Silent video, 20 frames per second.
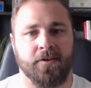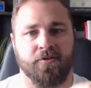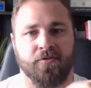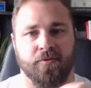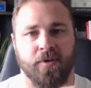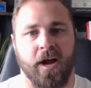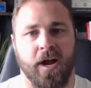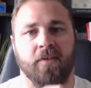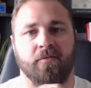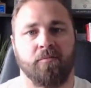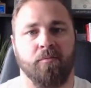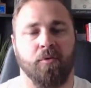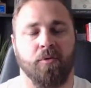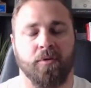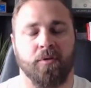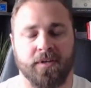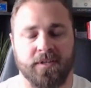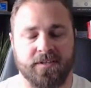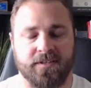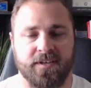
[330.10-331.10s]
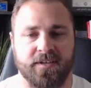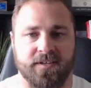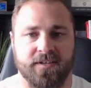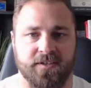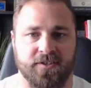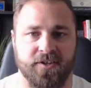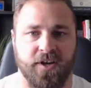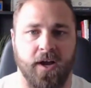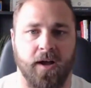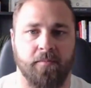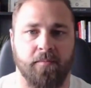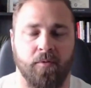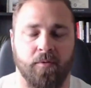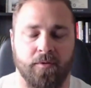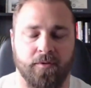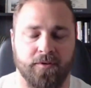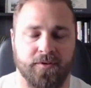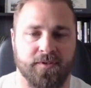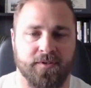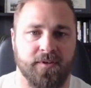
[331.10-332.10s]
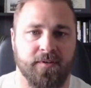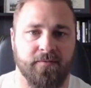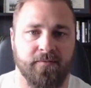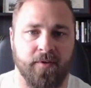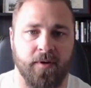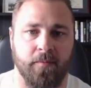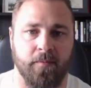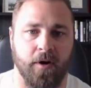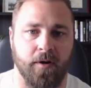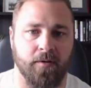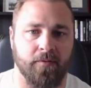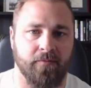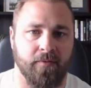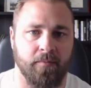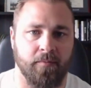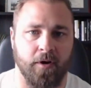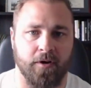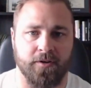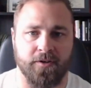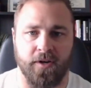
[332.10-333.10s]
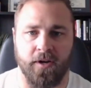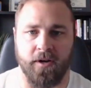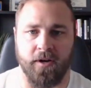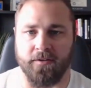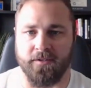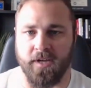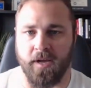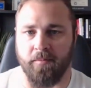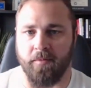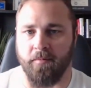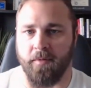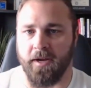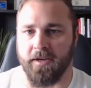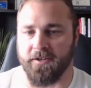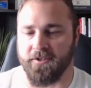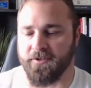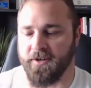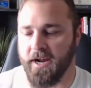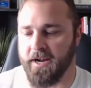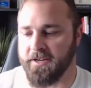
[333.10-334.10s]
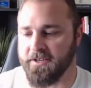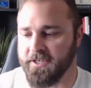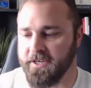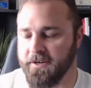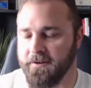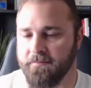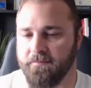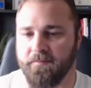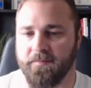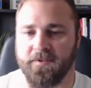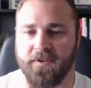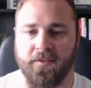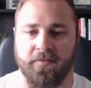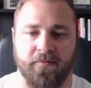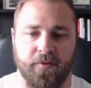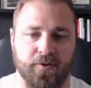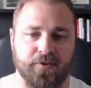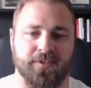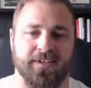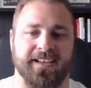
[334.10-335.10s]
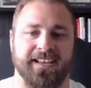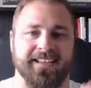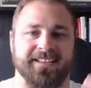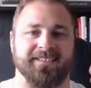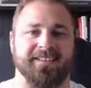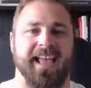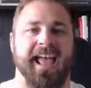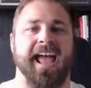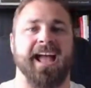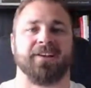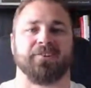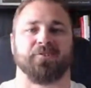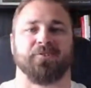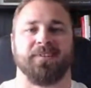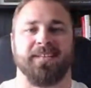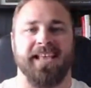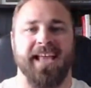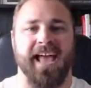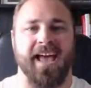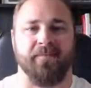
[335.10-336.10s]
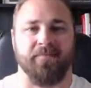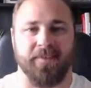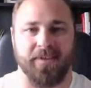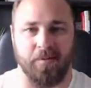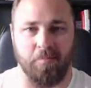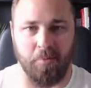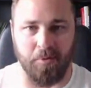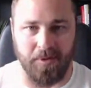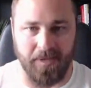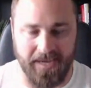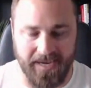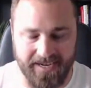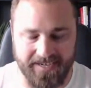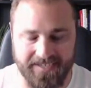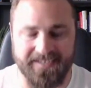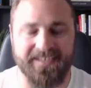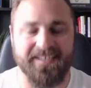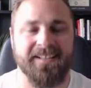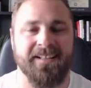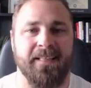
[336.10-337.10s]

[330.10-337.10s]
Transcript: drive more consistent job orders from our from our, our top of mind strategy here. So the first thing is actually having a plan.